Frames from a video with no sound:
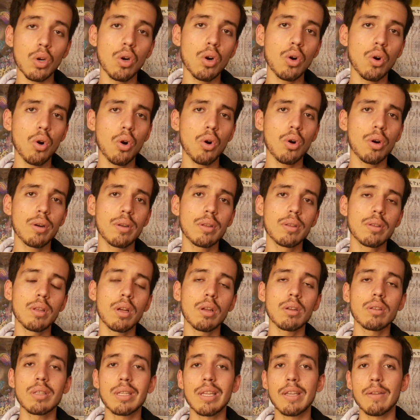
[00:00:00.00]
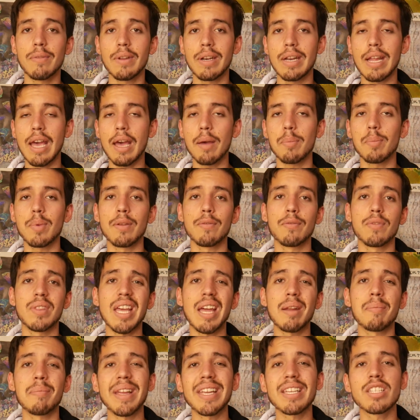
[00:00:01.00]
or not even happy if
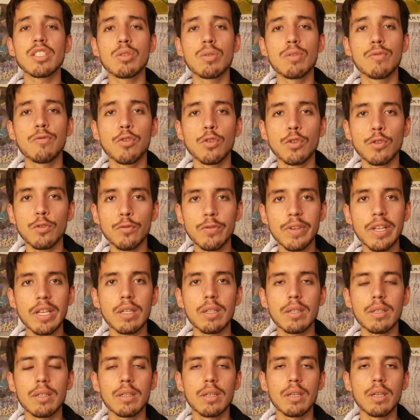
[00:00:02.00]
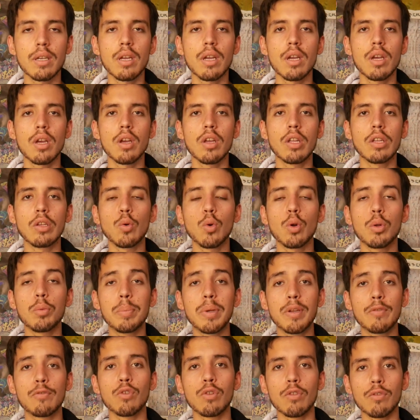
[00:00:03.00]
that makes you fulfilled you will
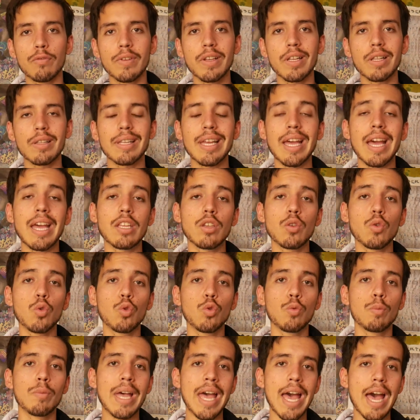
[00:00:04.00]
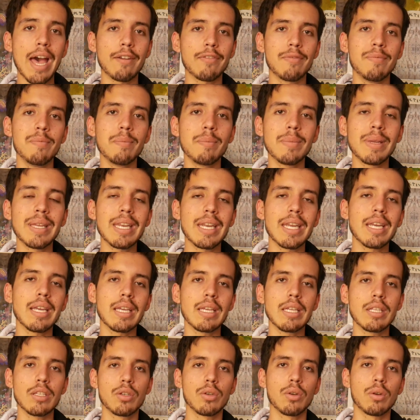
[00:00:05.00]
be fulfilled and you will have meaning
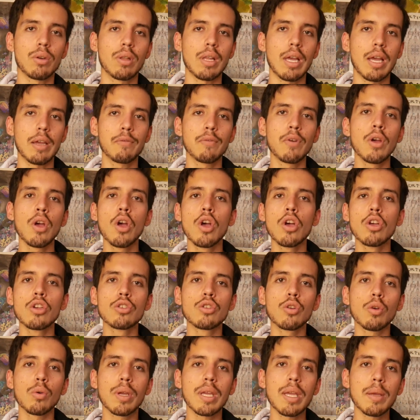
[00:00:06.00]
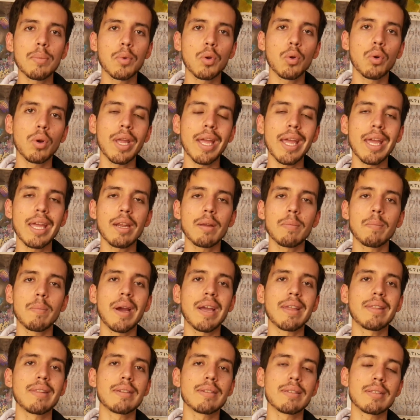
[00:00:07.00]
into your life so keep creating
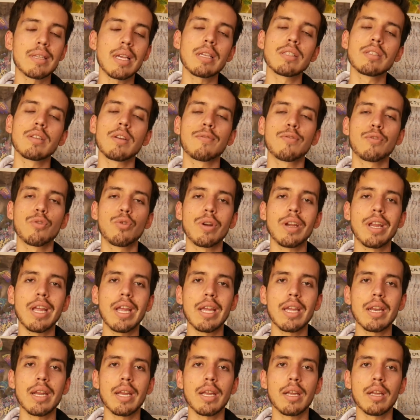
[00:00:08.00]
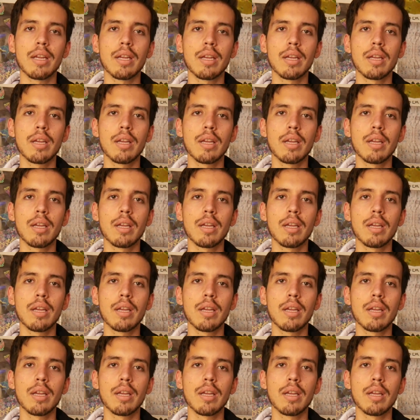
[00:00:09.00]
by the sense of creating